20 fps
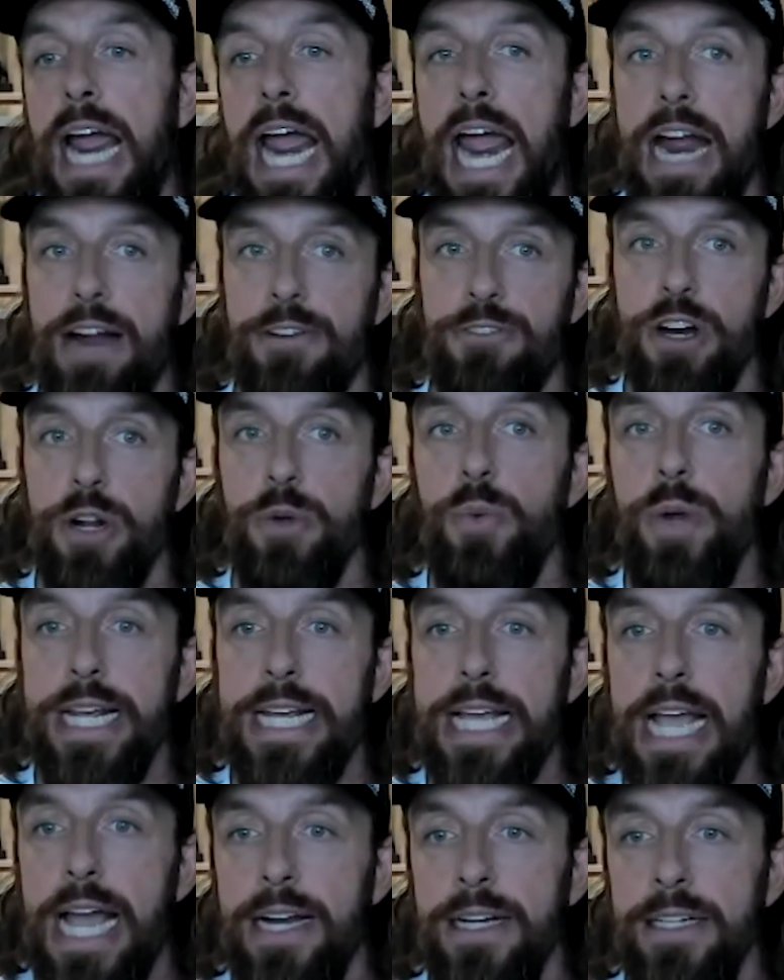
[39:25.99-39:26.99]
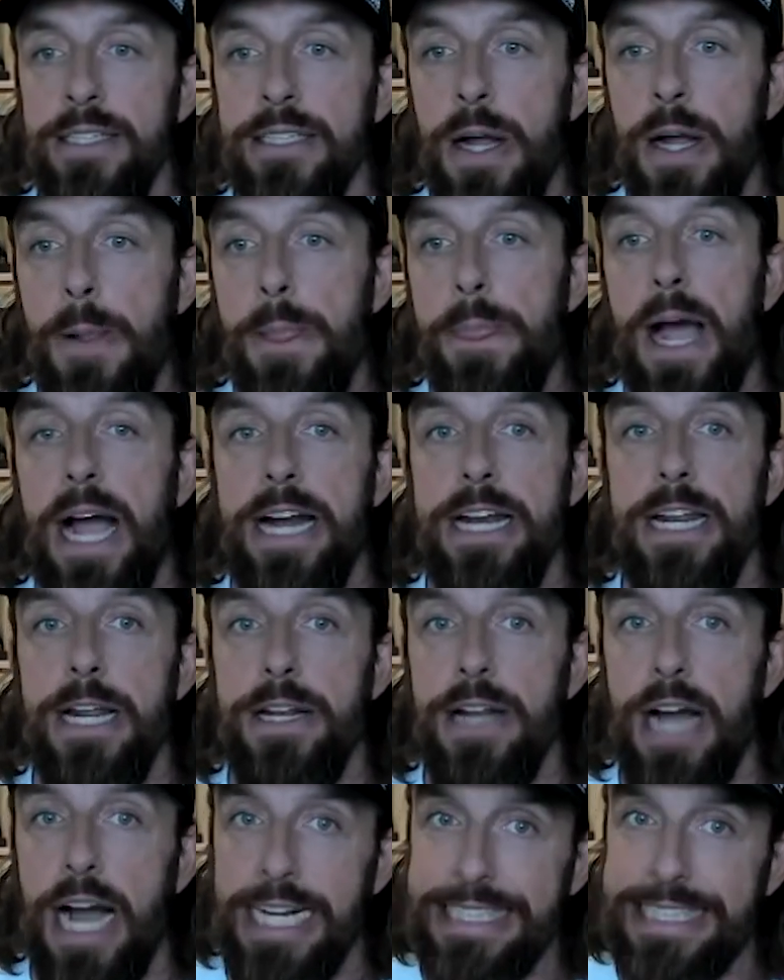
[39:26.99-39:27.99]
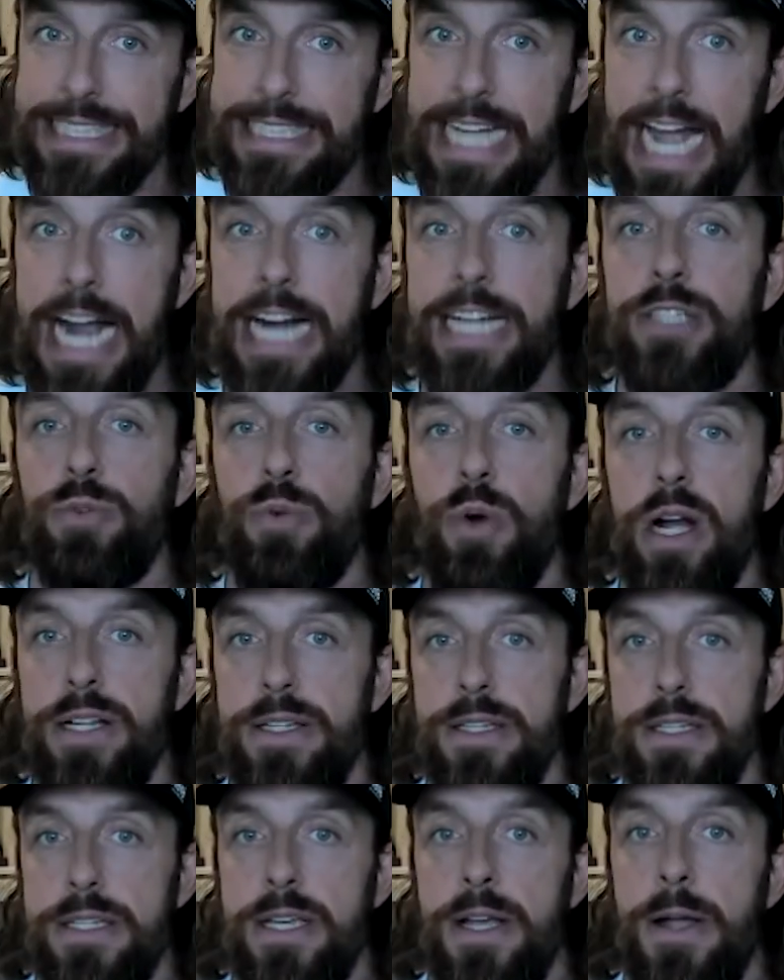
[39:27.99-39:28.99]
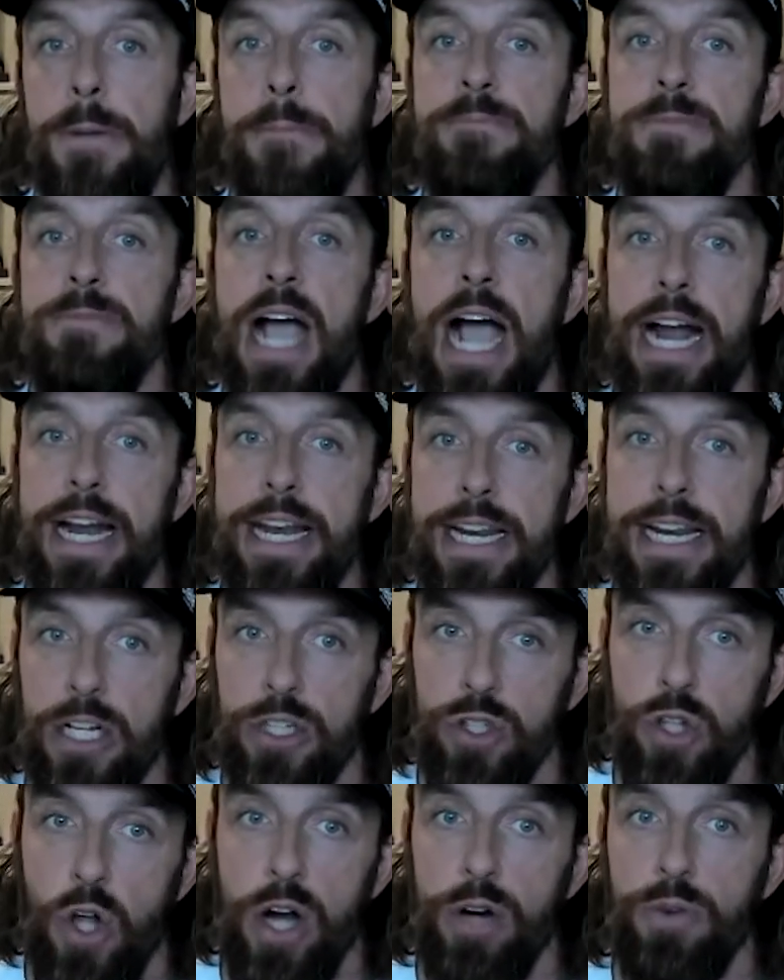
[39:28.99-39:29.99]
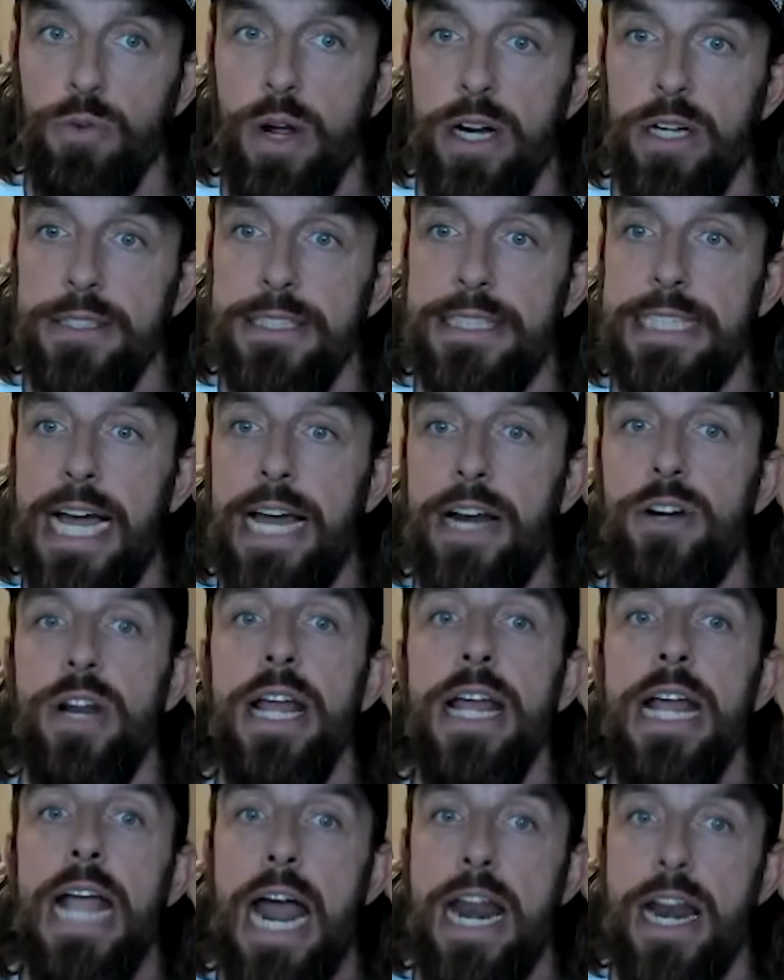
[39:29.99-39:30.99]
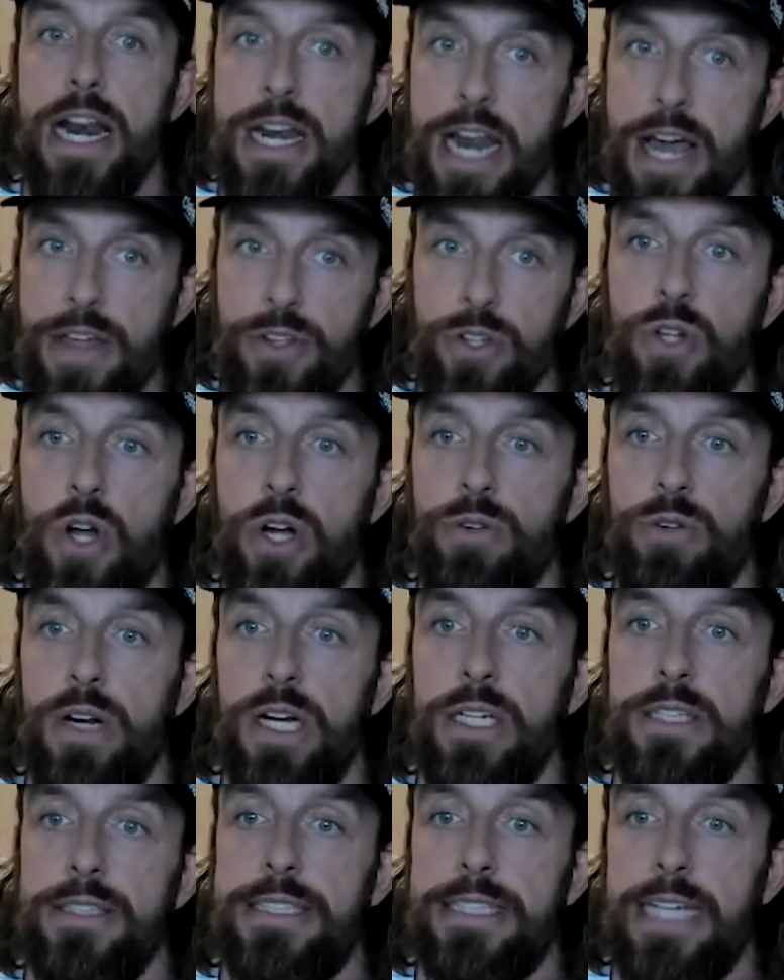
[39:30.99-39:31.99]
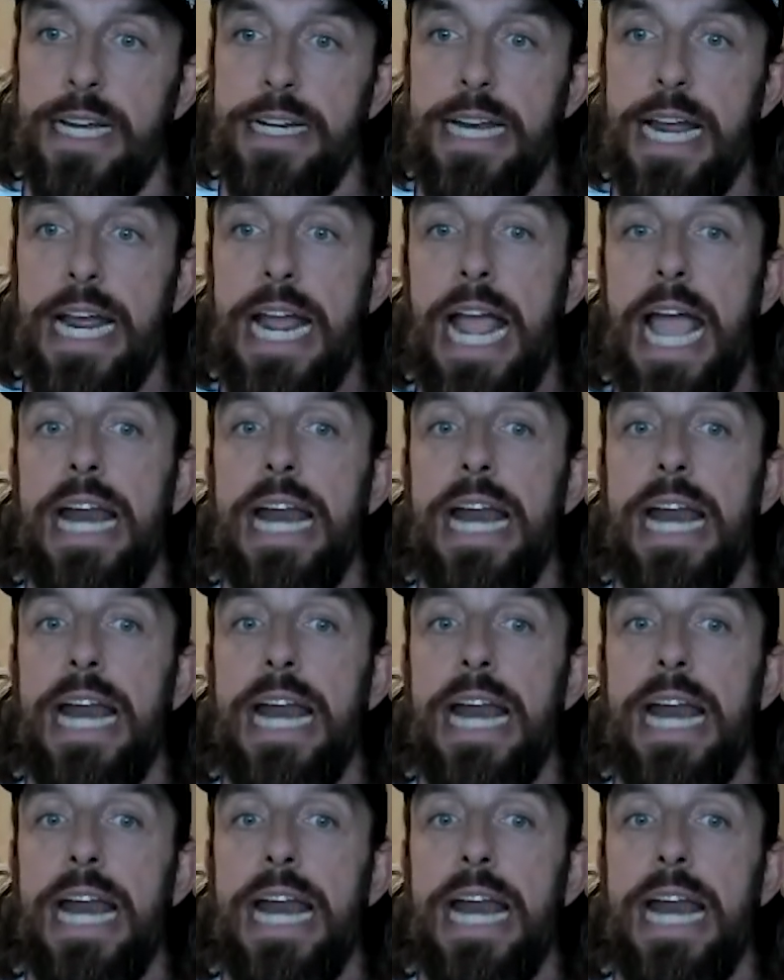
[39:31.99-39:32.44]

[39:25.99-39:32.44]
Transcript: Every weekend, I stacked runs. I did a long run on Saturday and another long run on Sunday.